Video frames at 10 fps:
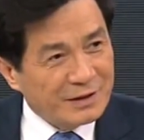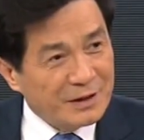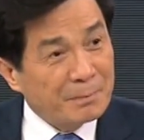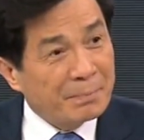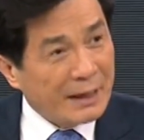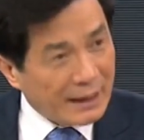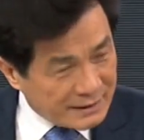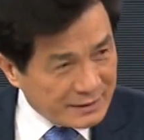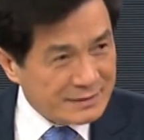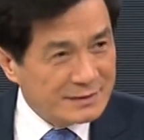in
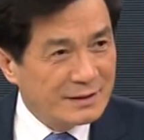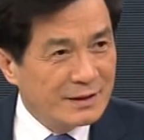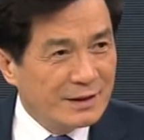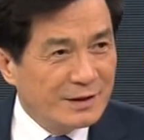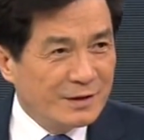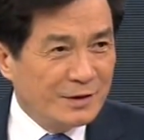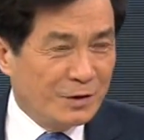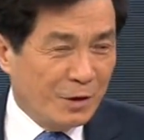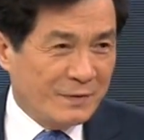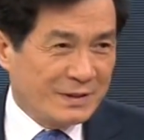practice,
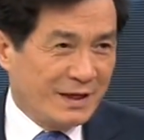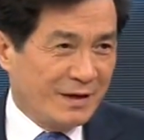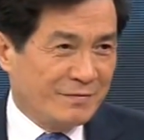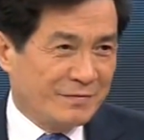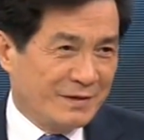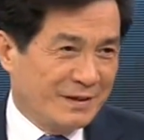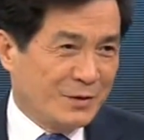you always have a